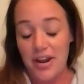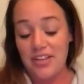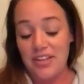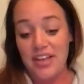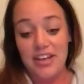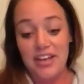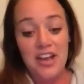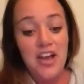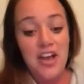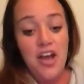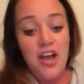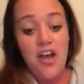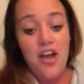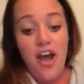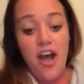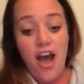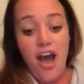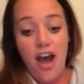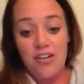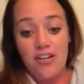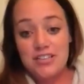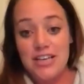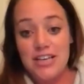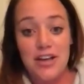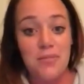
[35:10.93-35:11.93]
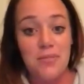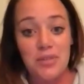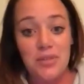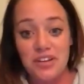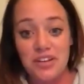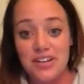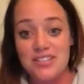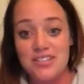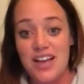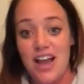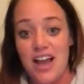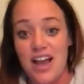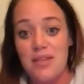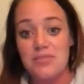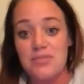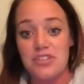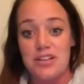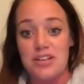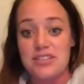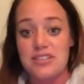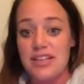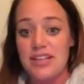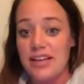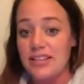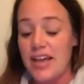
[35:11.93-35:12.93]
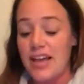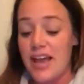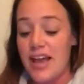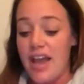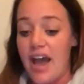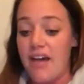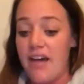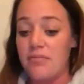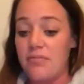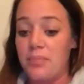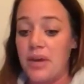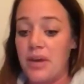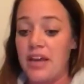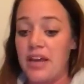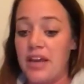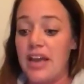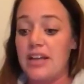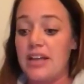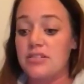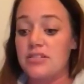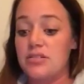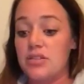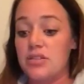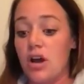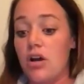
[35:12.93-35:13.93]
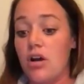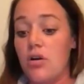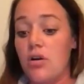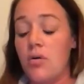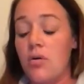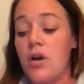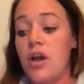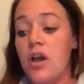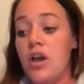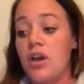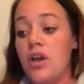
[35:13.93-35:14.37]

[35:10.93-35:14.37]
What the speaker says: Like, I'll say it a million times, just like they have, but it's so